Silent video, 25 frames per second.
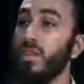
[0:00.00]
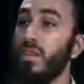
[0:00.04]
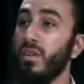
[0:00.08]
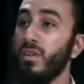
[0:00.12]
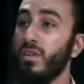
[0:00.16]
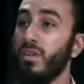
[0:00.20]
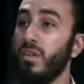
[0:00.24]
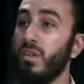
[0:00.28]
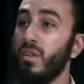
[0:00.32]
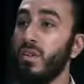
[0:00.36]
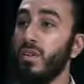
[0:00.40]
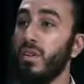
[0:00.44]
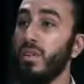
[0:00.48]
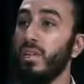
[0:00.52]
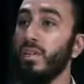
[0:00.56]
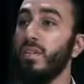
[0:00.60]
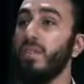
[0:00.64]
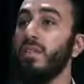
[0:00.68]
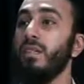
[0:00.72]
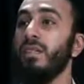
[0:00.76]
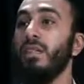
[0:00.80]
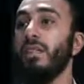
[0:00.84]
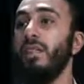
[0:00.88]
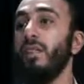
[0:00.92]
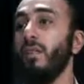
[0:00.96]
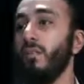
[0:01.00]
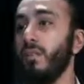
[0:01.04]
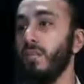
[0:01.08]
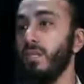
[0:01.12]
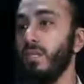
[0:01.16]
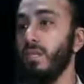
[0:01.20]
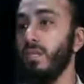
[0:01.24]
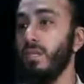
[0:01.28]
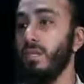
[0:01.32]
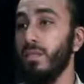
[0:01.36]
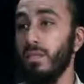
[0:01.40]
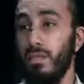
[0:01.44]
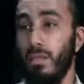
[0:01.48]
wasn't deluded, neither
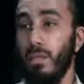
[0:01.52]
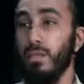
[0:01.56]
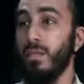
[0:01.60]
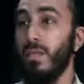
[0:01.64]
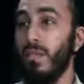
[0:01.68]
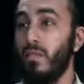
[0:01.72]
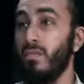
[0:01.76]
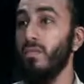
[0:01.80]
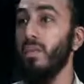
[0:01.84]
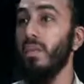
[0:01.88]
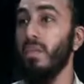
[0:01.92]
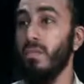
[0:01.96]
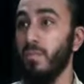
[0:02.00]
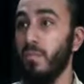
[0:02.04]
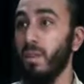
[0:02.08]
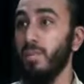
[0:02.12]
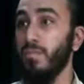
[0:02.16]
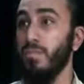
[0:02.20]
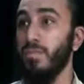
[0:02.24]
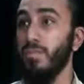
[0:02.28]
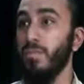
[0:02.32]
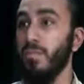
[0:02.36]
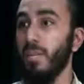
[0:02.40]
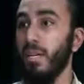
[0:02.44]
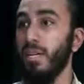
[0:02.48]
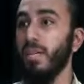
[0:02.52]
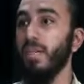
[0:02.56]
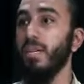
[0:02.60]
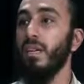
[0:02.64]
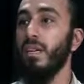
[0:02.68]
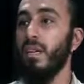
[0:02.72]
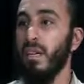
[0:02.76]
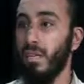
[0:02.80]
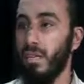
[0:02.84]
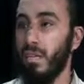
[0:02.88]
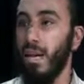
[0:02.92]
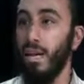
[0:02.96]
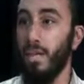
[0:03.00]
was he, so therefore he must have been
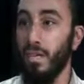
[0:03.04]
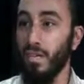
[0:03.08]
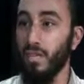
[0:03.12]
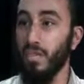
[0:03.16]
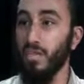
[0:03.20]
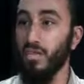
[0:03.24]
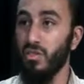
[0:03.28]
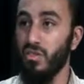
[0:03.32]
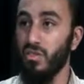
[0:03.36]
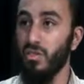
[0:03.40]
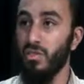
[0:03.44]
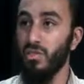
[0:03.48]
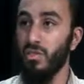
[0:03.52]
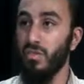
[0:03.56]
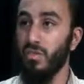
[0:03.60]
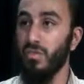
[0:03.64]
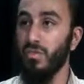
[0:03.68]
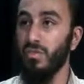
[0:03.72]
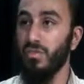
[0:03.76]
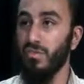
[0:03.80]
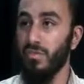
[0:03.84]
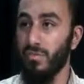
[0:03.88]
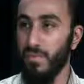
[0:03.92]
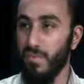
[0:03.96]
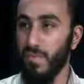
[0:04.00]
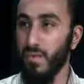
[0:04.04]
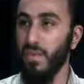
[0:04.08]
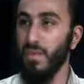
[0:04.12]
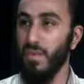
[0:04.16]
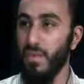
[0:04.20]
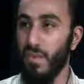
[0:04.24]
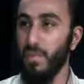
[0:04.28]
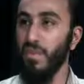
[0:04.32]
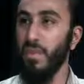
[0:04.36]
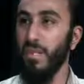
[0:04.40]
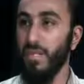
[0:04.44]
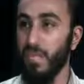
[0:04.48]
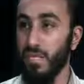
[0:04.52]
telling the truth. So
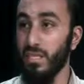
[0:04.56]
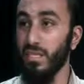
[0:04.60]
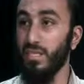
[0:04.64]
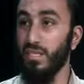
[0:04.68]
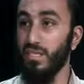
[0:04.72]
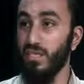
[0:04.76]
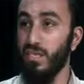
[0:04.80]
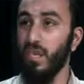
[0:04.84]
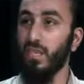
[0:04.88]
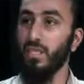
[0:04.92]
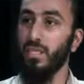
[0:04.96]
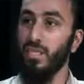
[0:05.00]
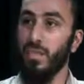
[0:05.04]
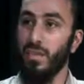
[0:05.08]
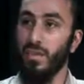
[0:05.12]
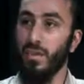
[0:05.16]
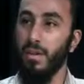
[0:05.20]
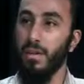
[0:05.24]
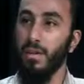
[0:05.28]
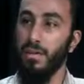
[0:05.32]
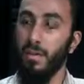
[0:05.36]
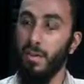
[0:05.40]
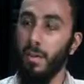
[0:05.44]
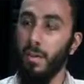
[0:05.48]
is that basically the structure there?